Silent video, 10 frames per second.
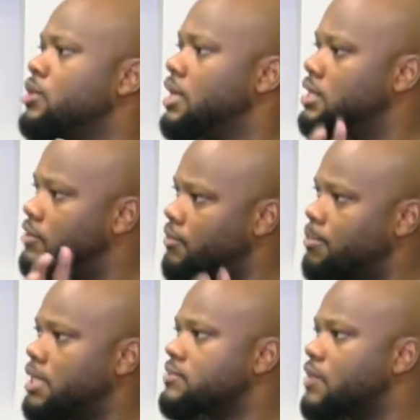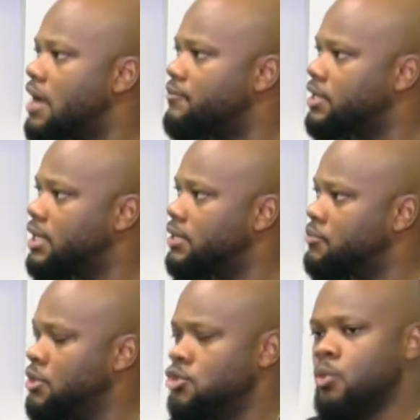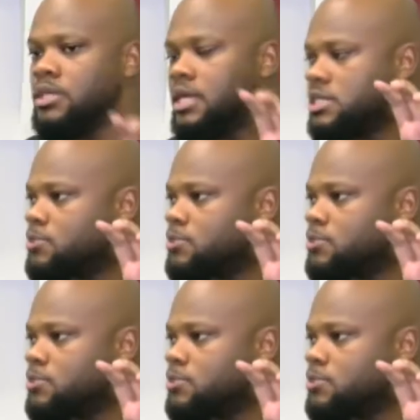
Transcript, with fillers: you get in different parts of Africa. You one that is